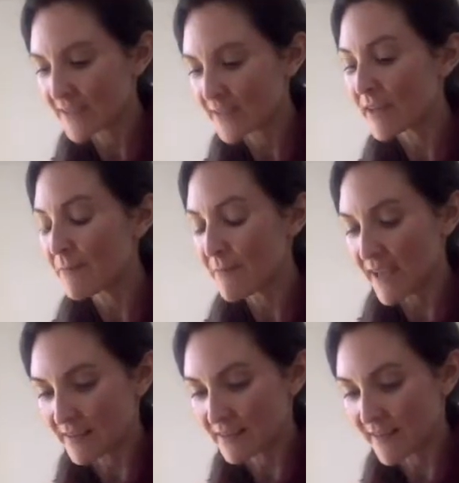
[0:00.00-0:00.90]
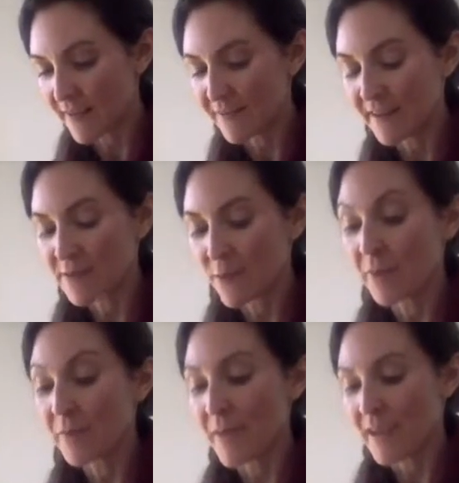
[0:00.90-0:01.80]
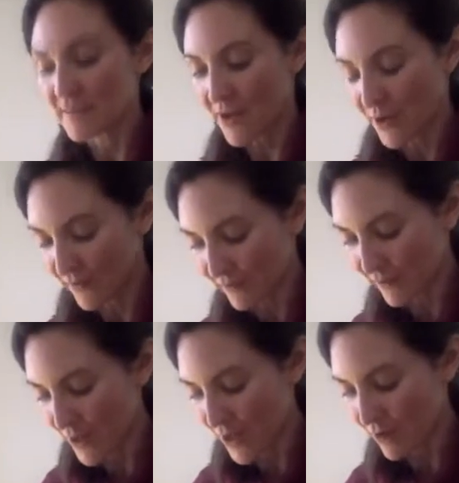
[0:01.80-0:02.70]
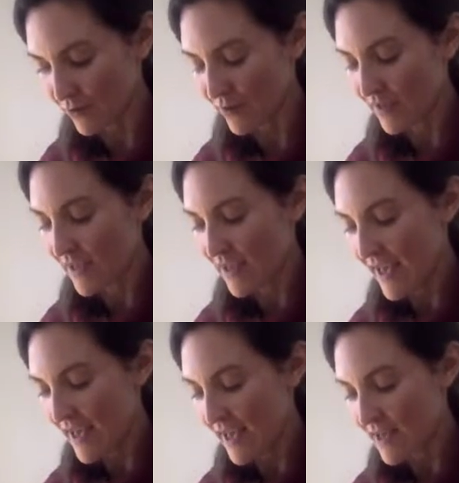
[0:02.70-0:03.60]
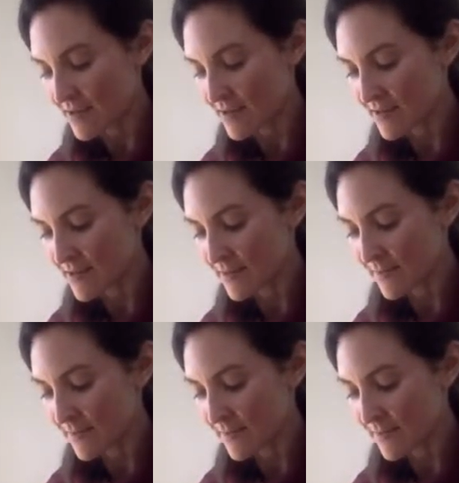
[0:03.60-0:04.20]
it's quite a mix. I feel there's quite a mix going on for you. And